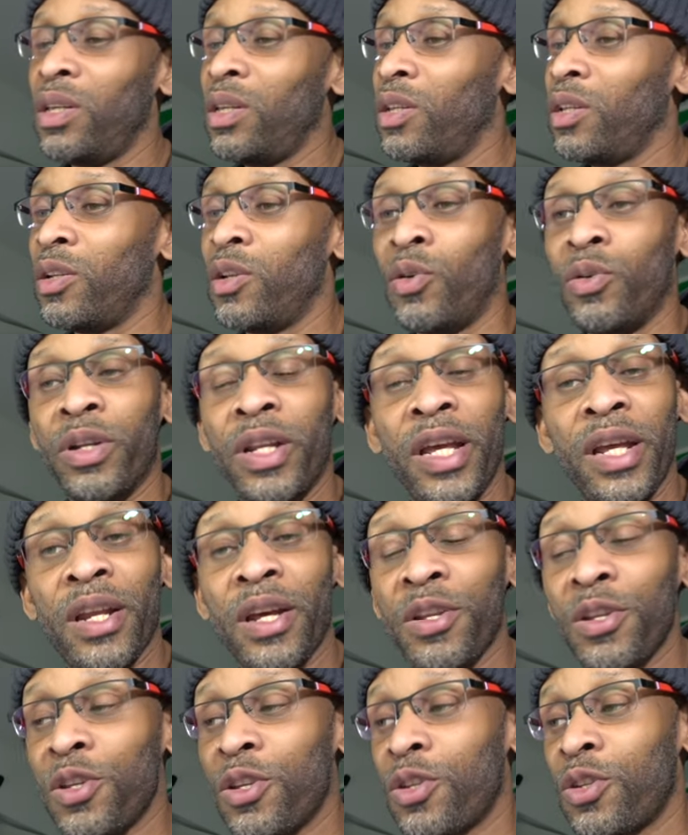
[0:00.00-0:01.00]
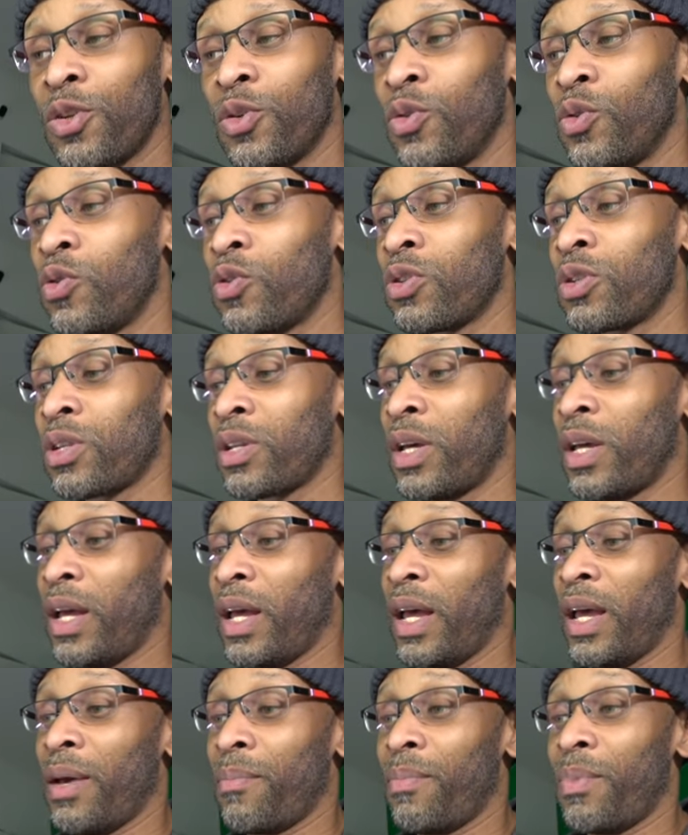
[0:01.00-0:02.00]
You don't need any tools,
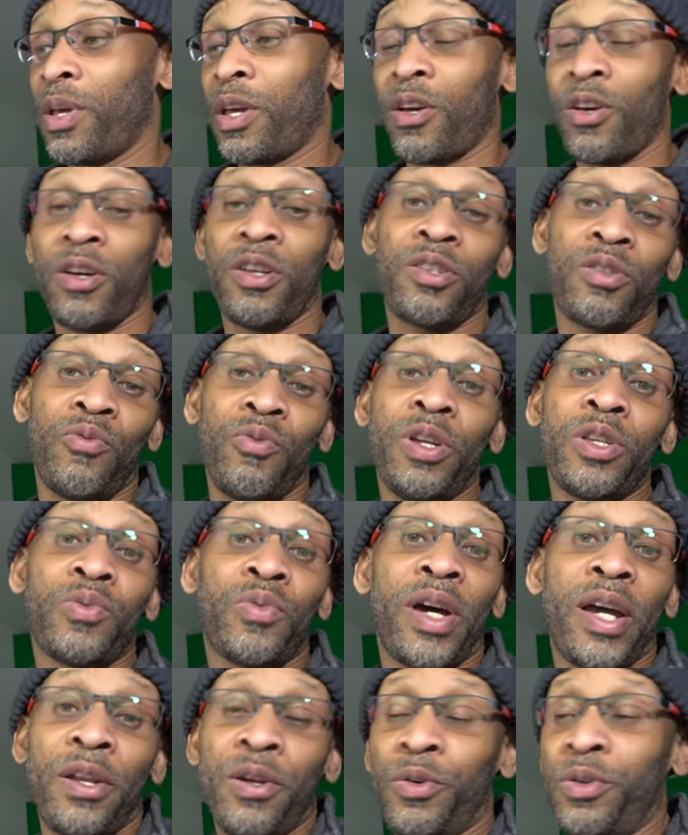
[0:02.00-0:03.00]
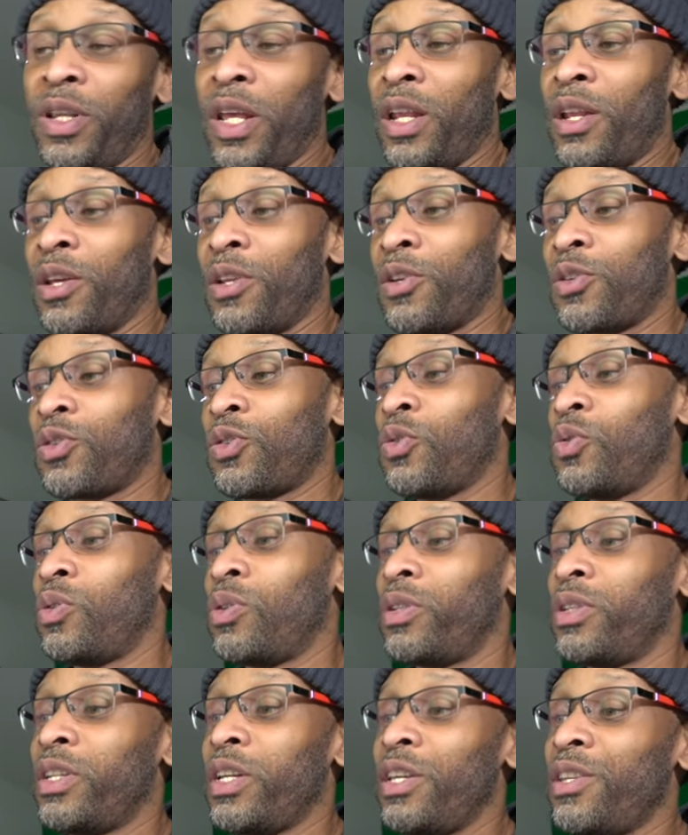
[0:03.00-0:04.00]
because the reason why you don't need any
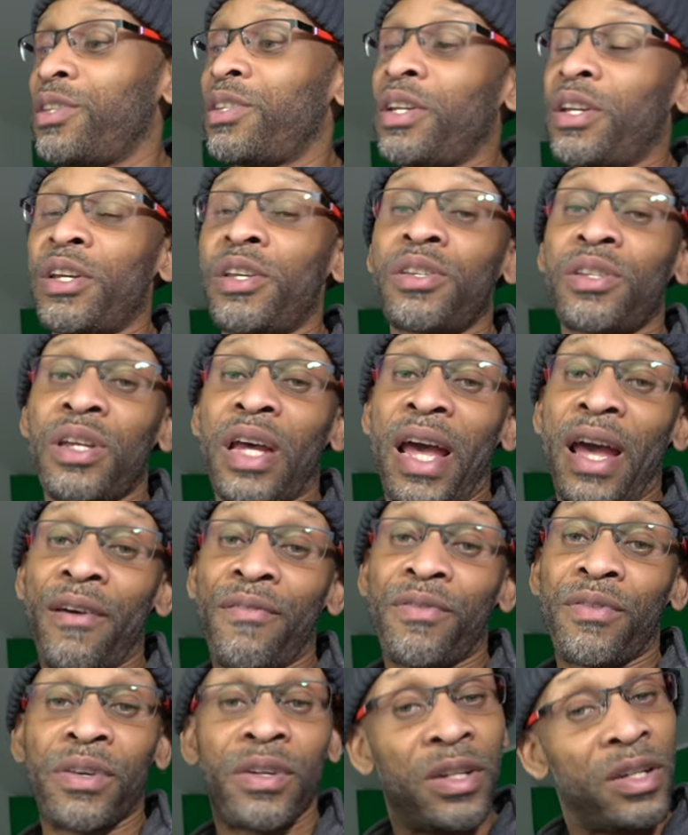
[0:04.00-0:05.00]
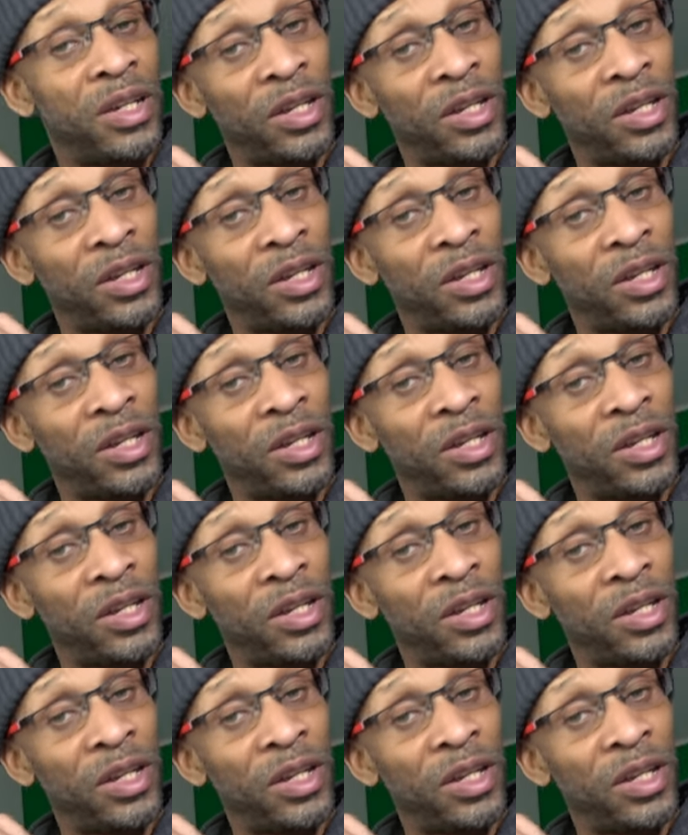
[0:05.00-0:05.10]
tools, these things have,